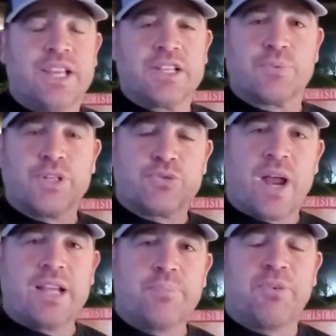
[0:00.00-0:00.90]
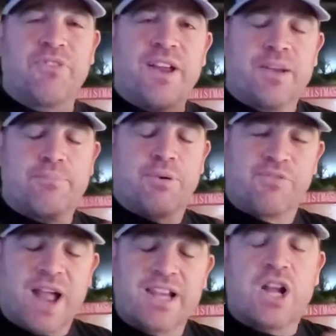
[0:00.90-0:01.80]
is we try to prevent,
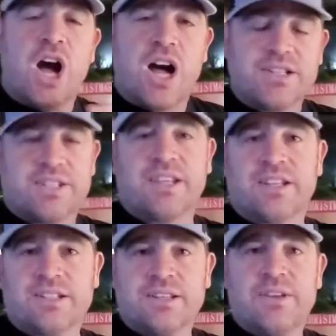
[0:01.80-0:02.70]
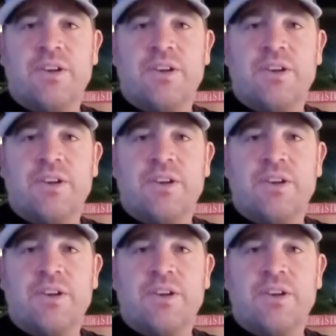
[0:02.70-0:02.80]
provide content